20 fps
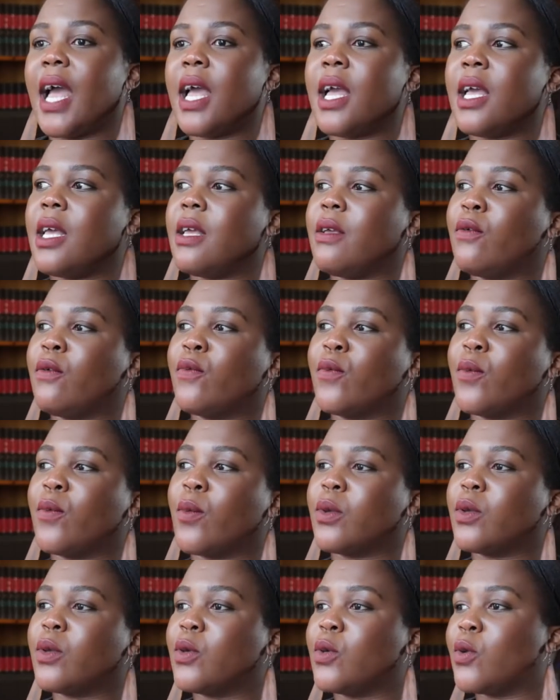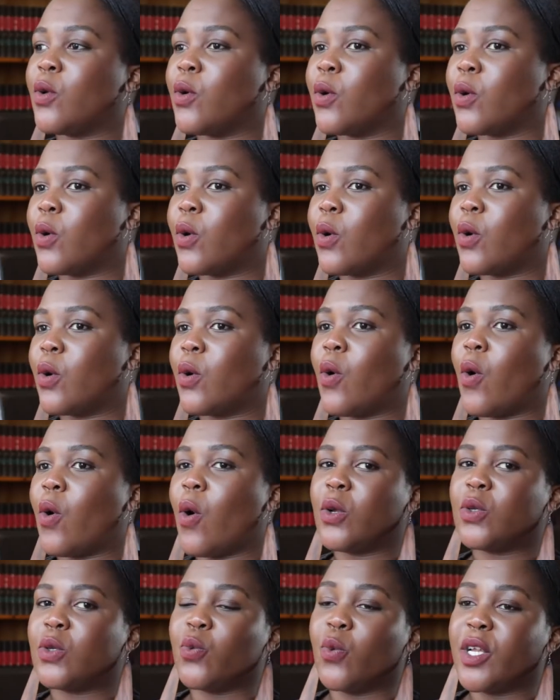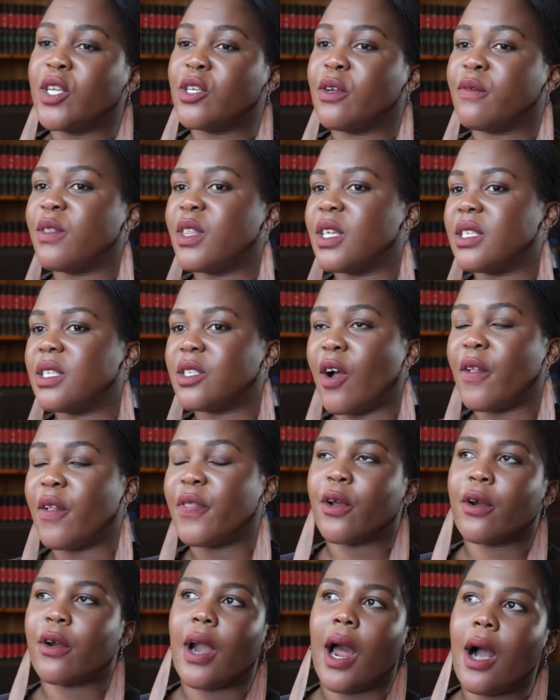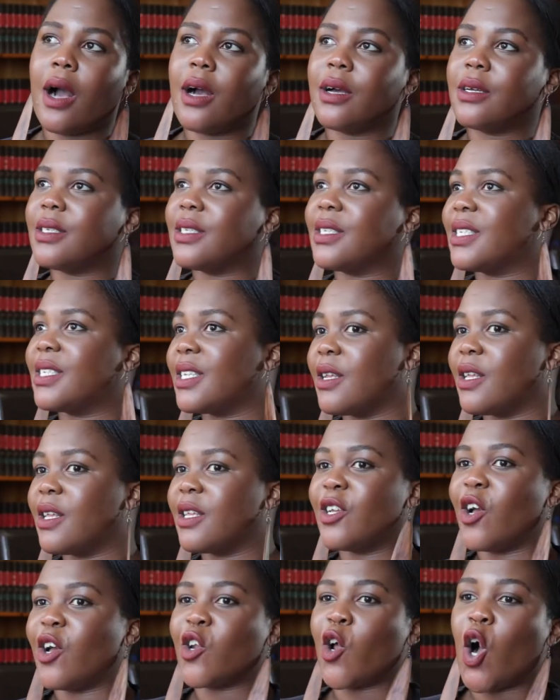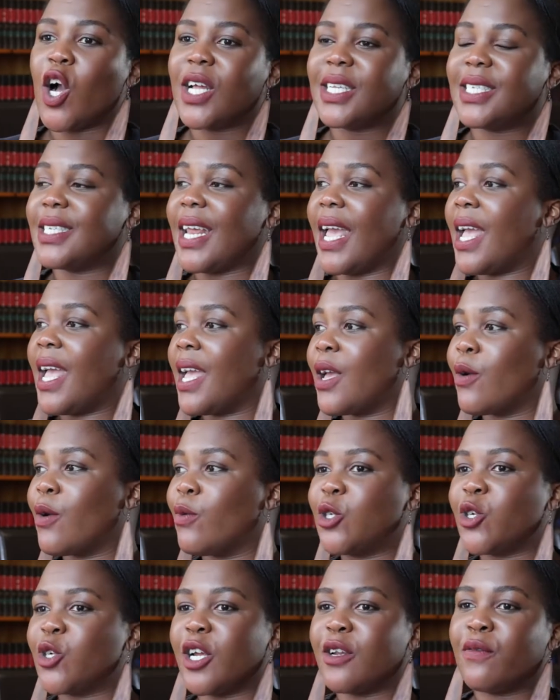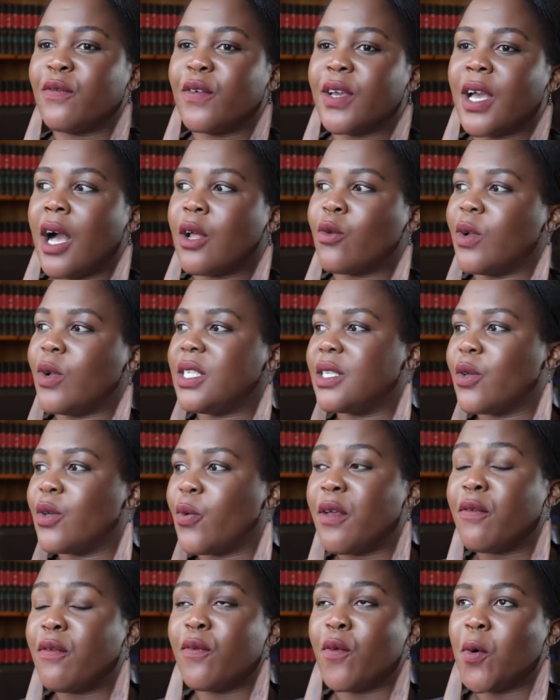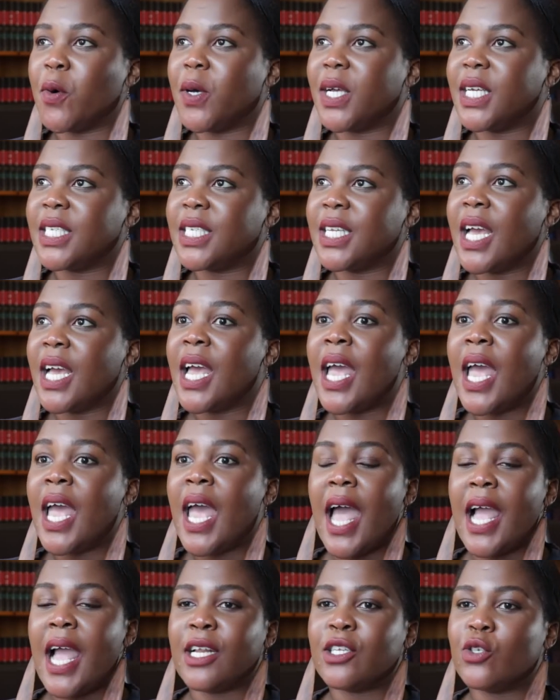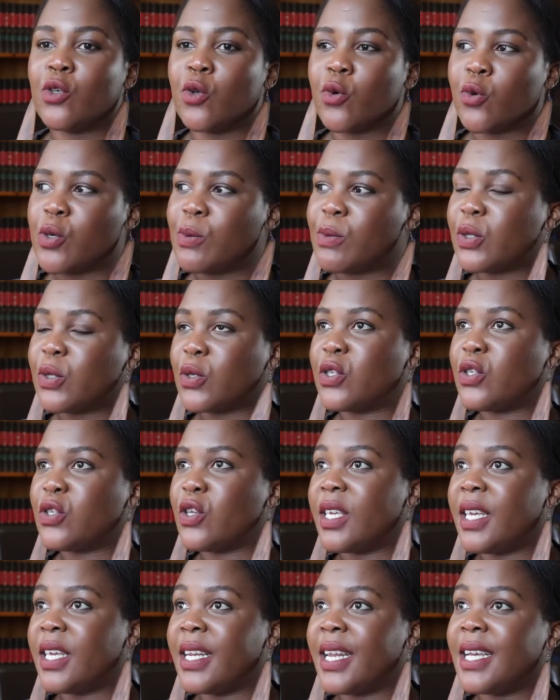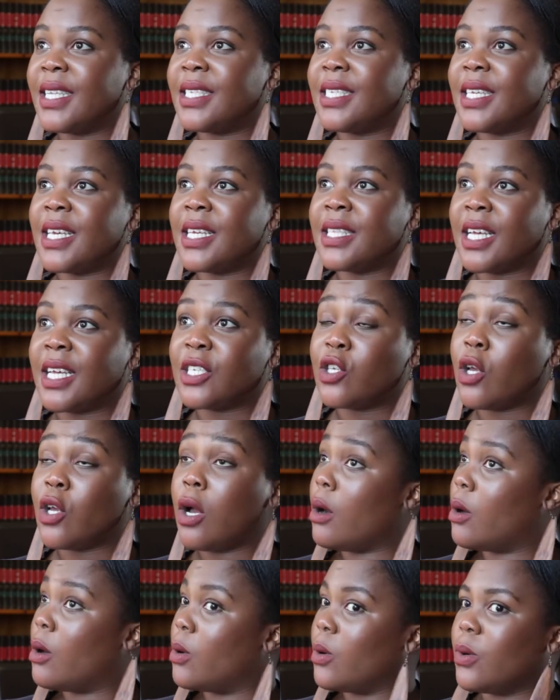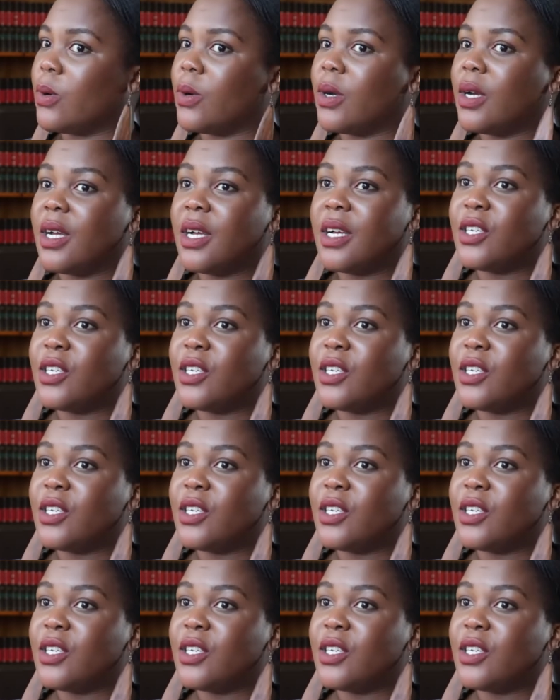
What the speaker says: I, you know, caught wind of this on the ground on a hot day. We're trying to figure out what's the way forward. And, you know, rumors are circulating that, yo,